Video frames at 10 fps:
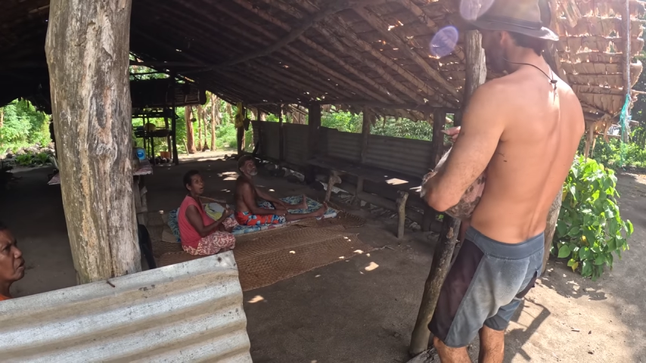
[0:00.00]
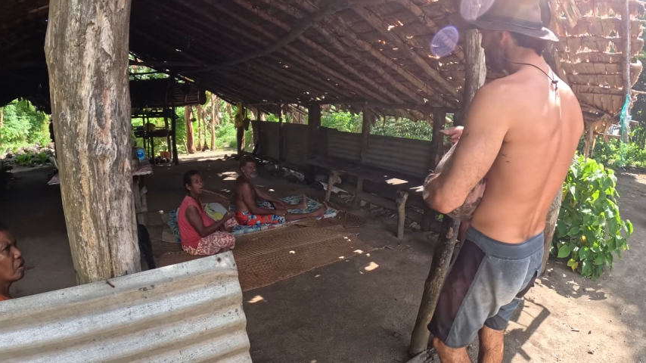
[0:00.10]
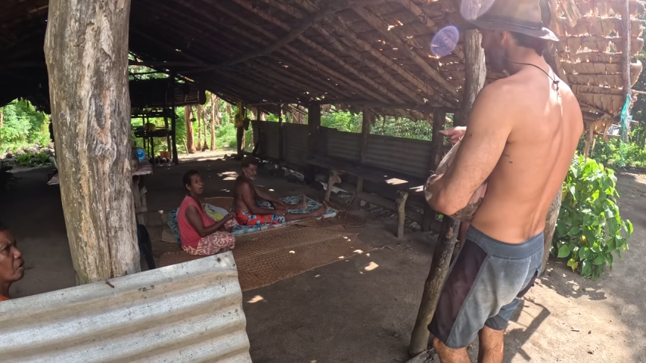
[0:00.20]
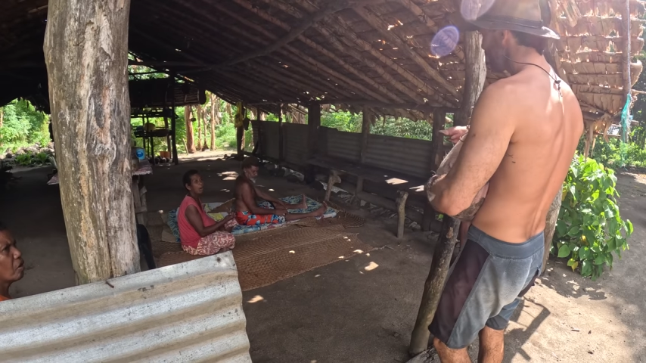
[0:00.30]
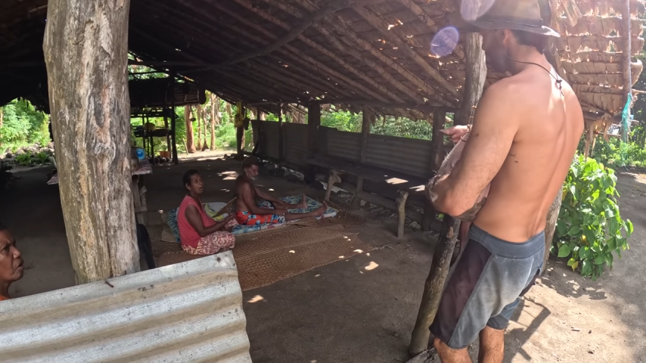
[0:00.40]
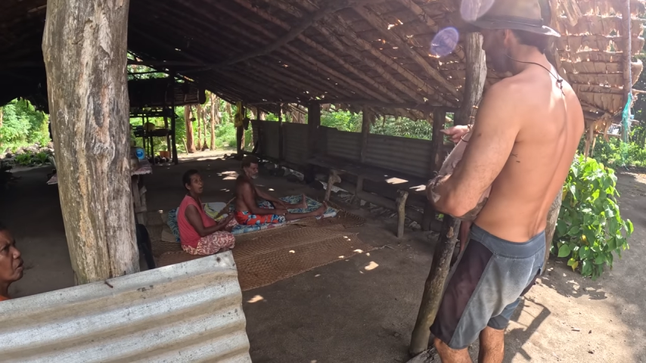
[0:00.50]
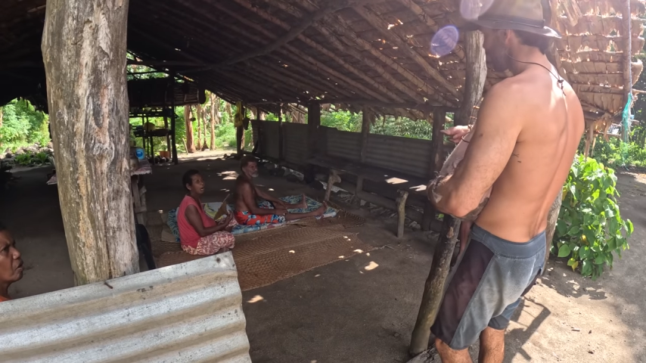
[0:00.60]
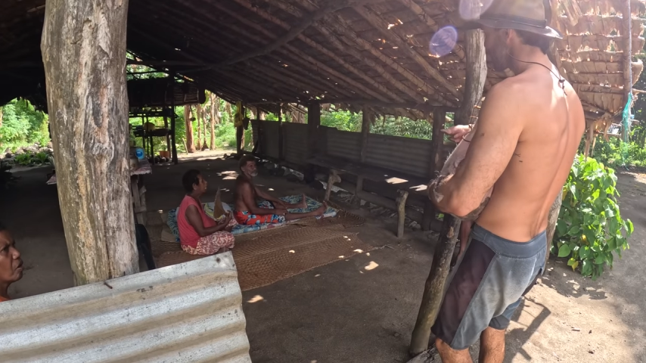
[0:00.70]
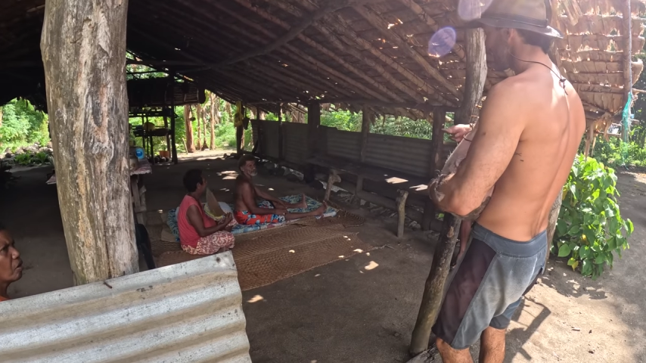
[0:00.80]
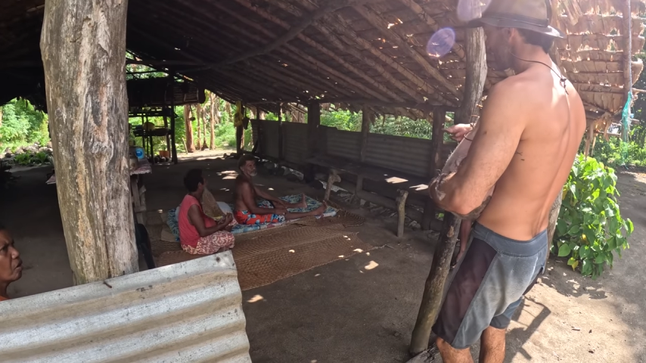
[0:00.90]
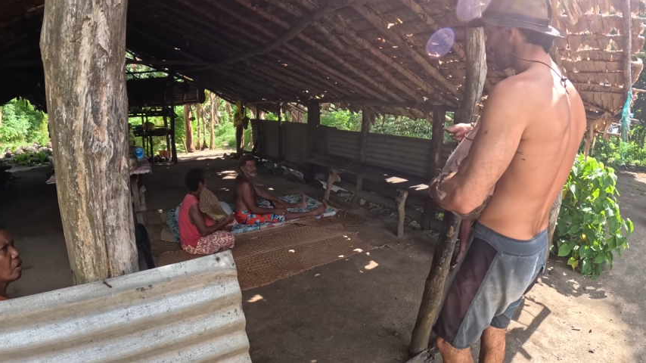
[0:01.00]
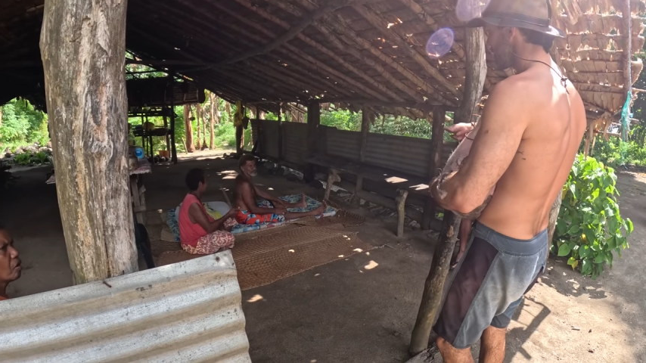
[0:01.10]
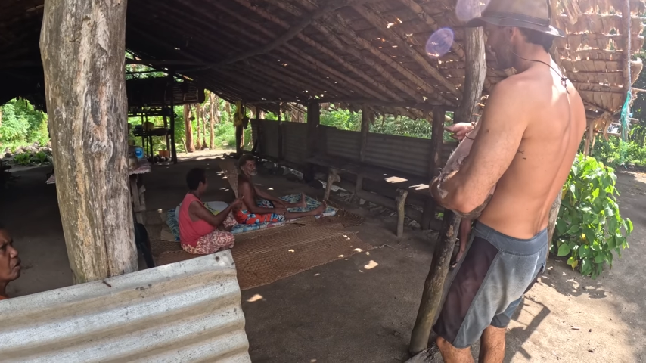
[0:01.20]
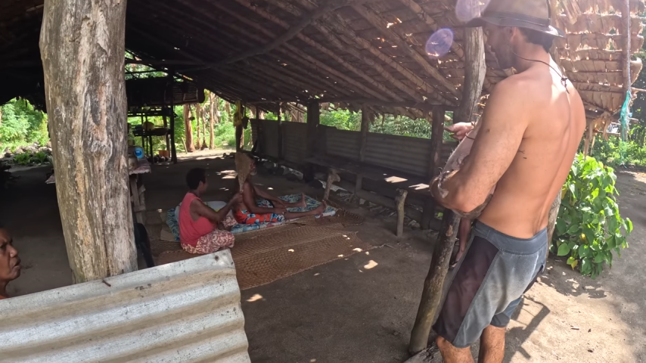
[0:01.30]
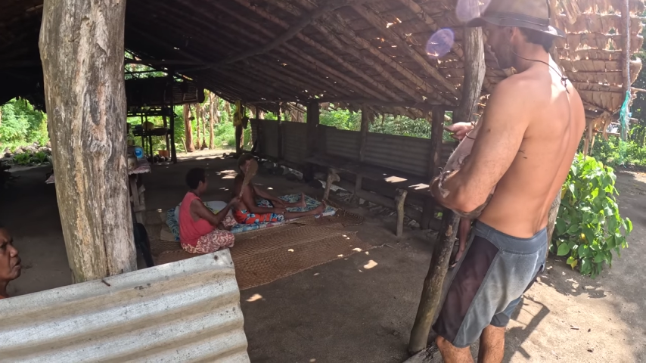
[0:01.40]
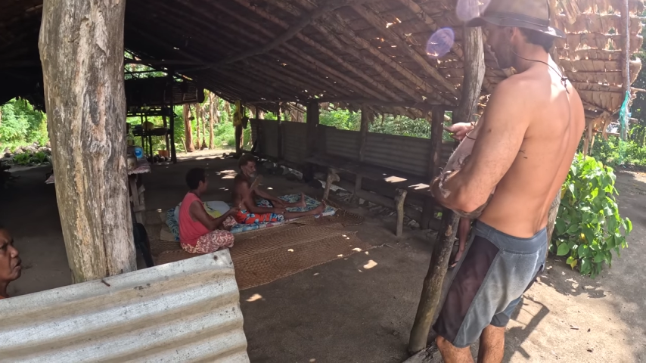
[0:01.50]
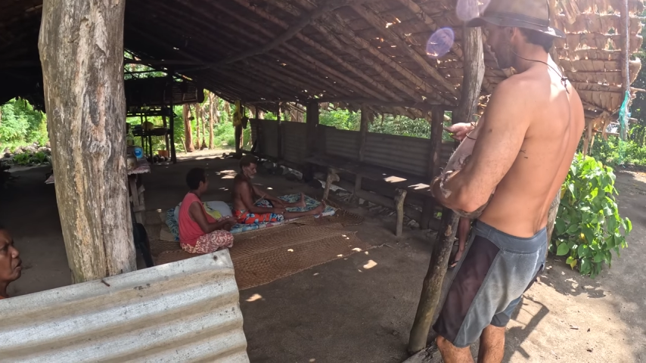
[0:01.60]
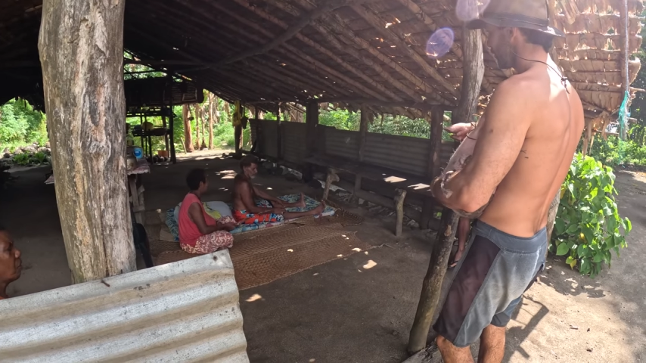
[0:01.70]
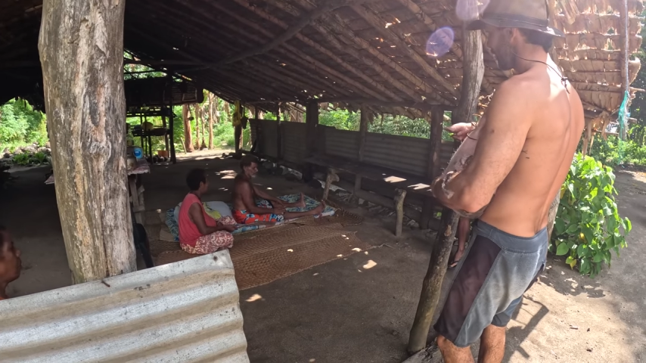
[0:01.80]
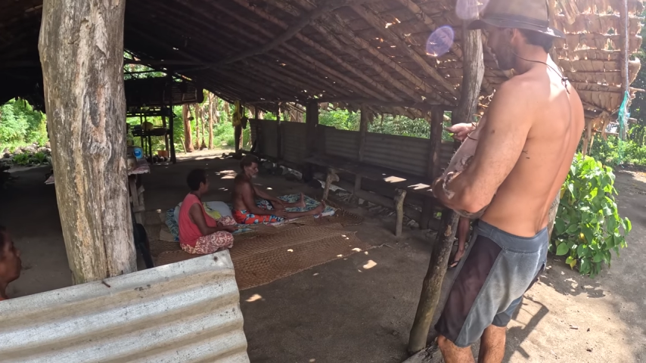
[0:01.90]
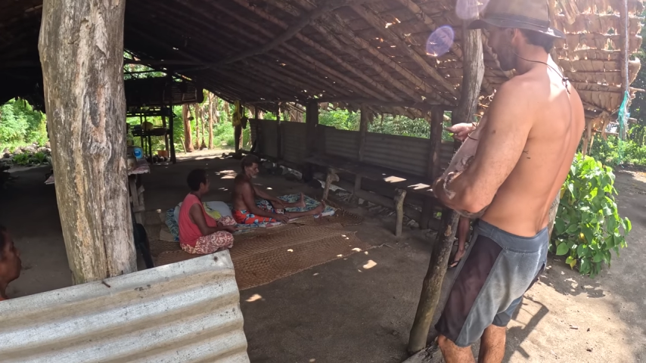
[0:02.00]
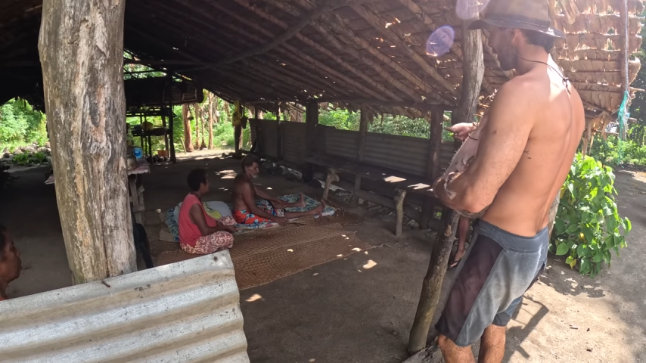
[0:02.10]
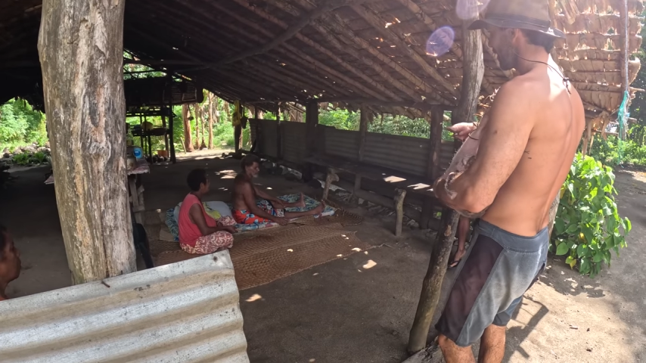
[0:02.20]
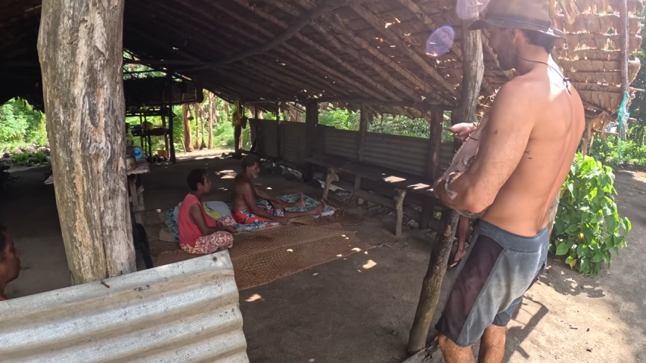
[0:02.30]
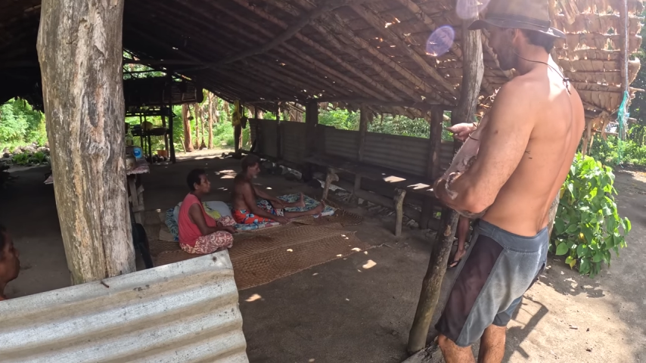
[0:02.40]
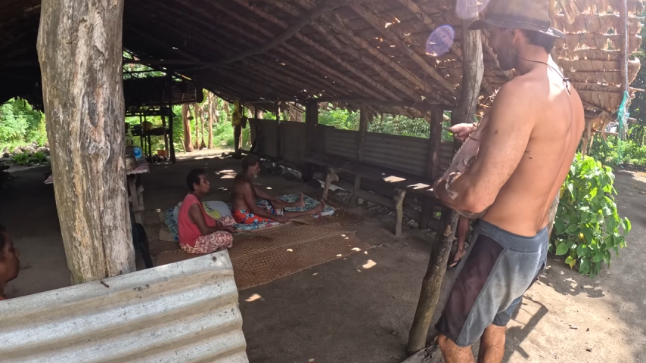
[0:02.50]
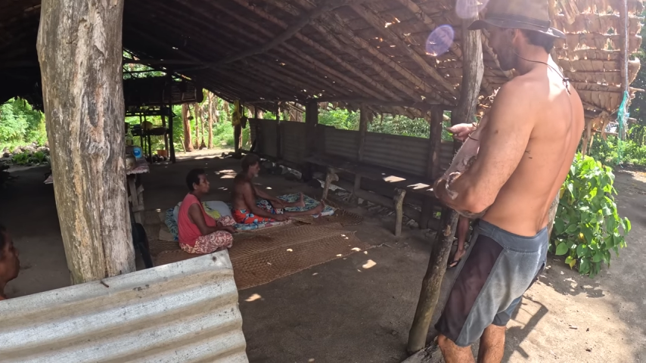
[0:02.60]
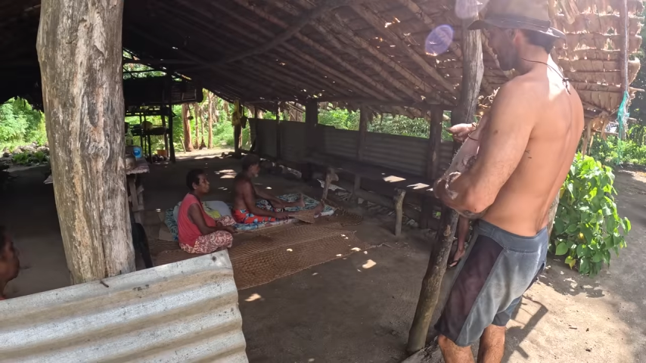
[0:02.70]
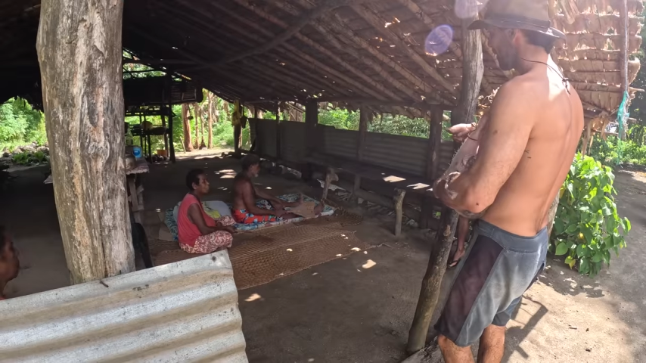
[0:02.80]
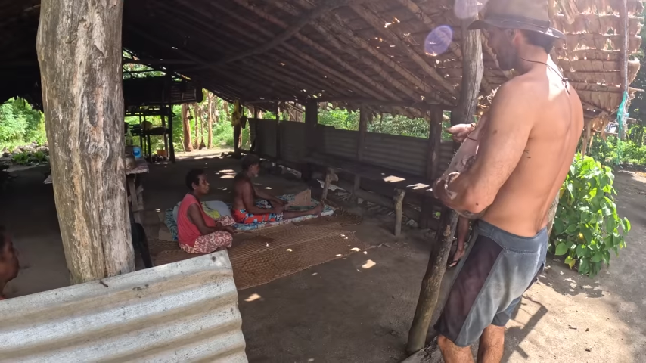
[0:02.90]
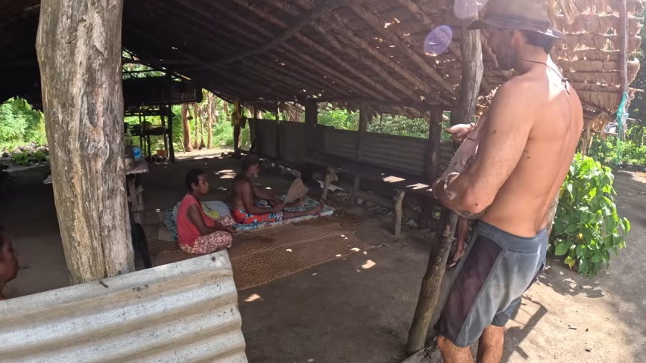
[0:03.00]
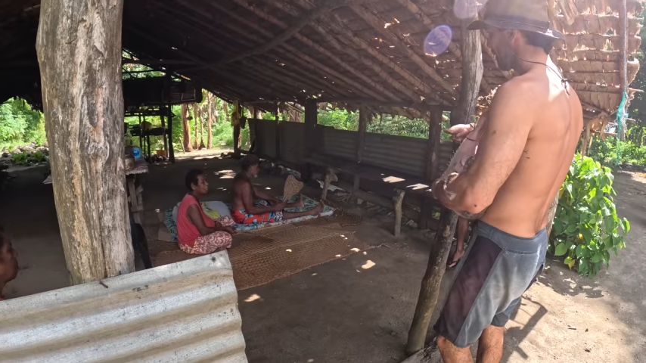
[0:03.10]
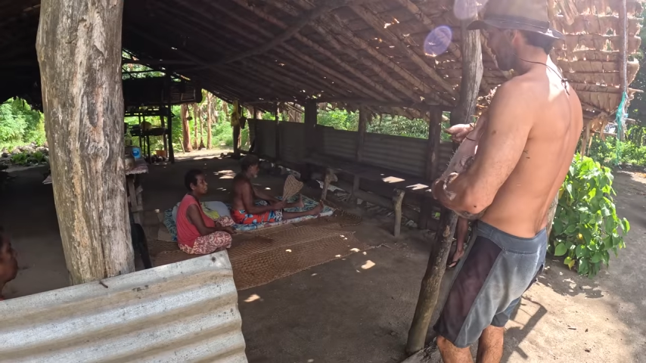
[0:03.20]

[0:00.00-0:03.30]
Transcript: Nobody's mouth can be seen.